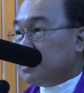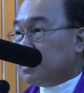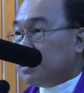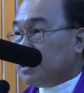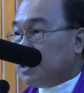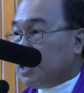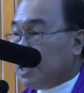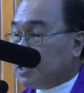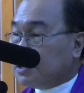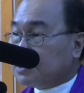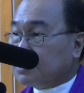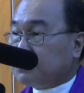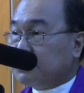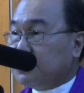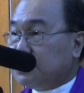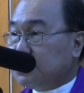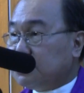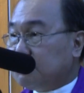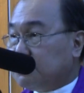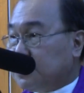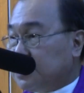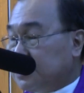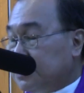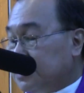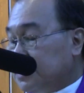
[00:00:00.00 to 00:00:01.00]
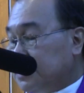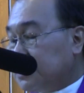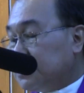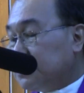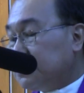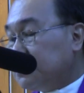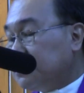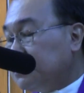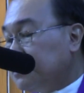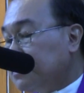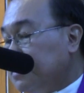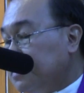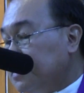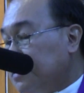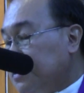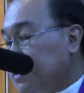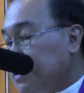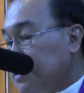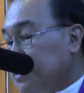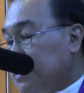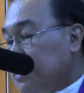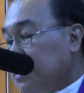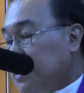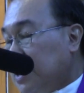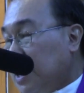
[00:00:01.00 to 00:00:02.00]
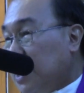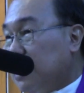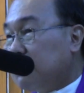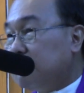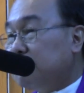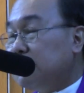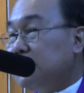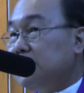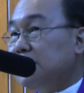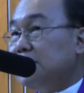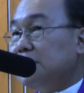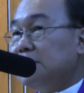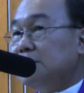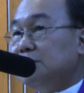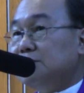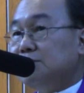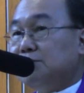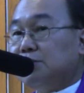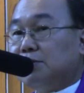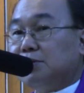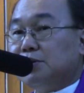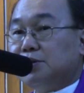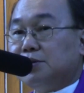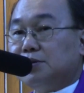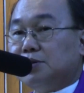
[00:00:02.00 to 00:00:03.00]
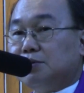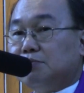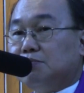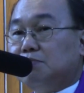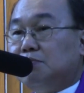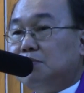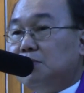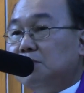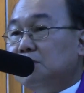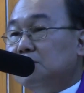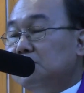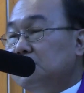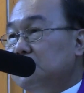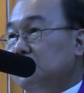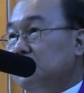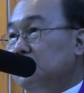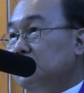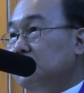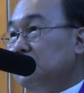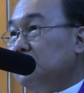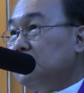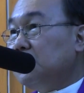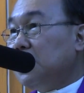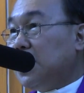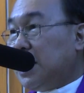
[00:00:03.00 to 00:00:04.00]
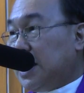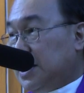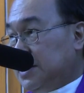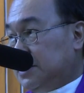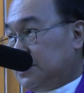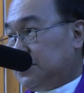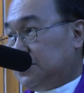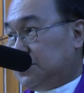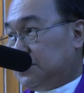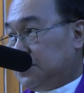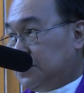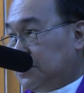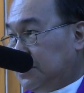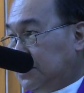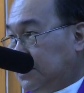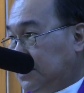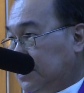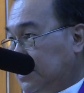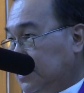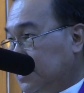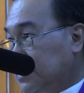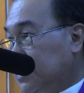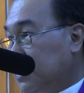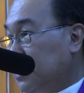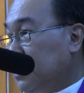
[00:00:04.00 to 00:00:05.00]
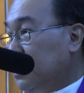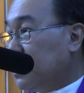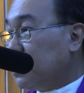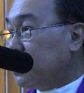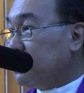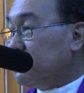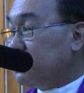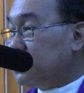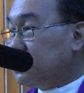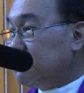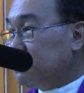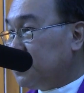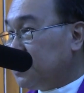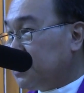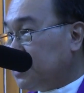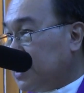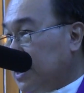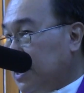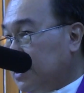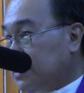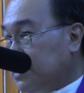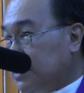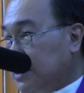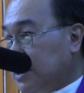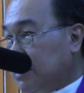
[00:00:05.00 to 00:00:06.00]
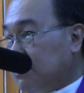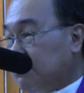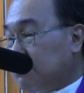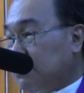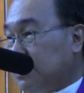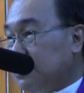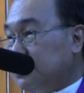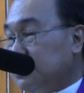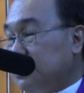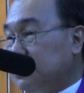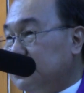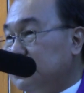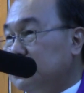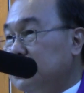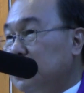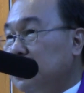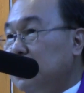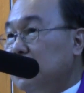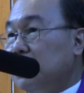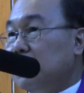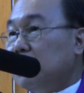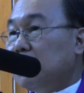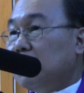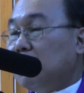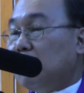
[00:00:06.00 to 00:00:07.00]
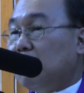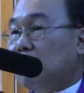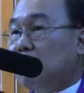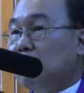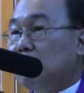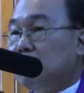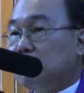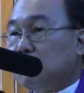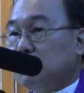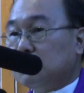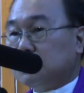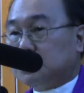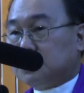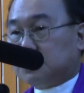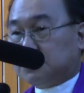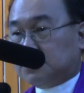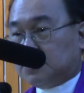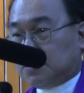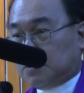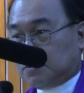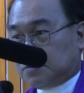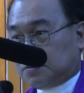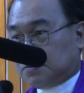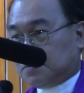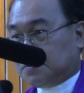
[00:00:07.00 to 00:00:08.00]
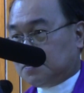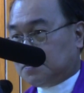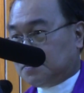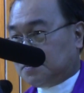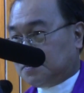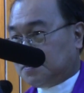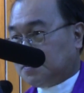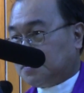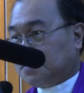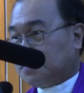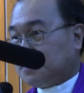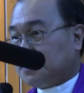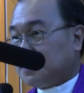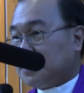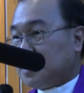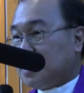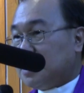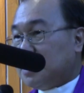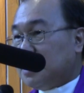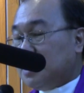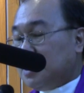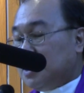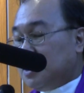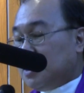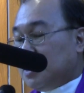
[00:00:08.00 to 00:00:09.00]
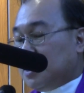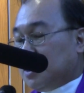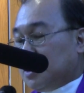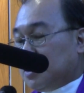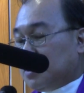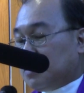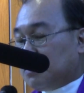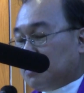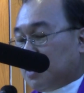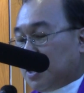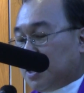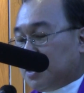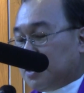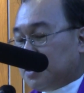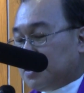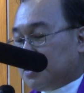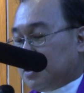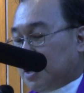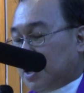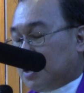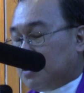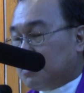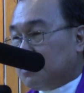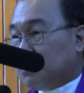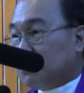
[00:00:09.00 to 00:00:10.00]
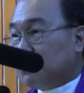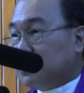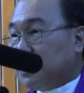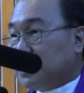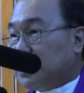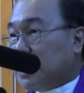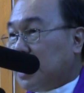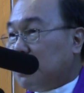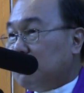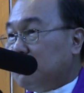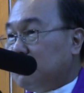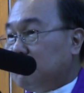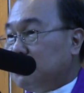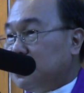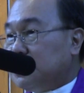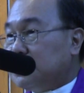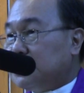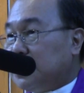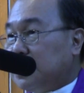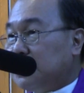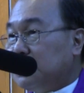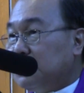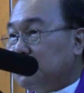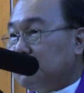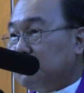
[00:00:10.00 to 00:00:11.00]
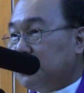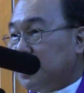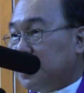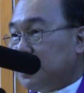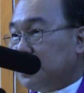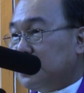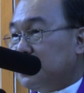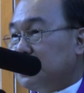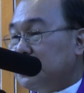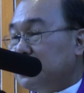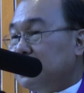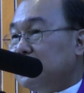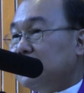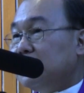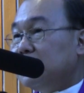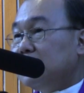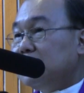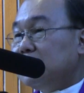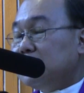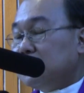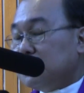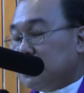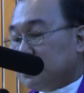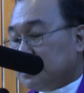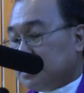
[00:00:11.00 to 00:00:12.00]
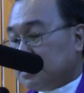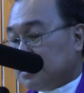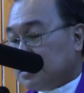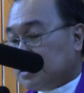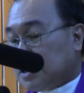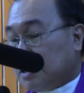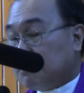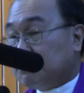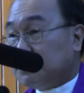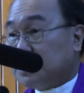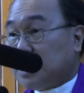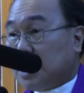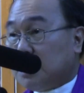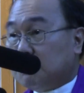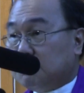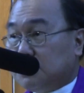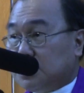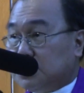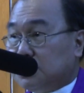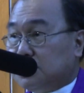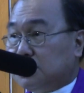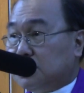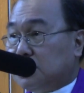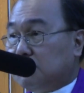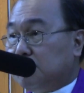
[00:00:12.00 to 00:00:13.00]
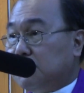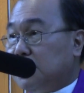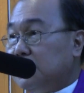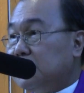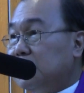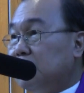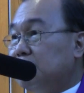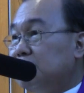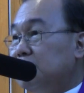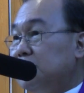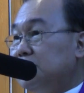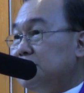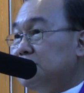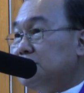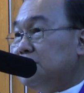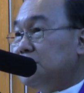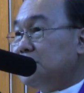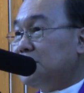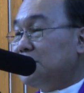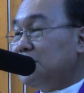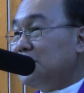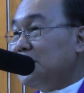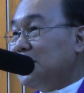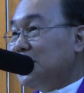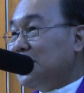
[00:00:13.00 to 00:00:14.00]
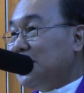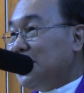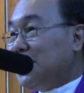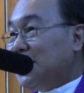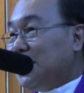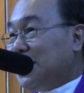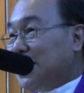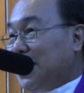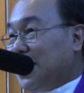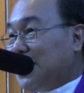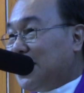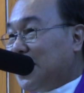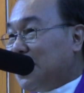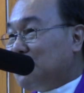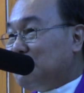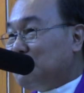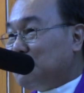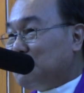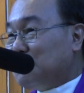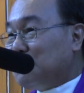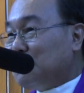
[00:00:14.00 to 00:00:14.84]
Last Christmas, I really enjoyed the blue lights, Christmas lights decorations along Orchard Road. You know, I know that I will be sent away sometime this year, mid of this year, and I don't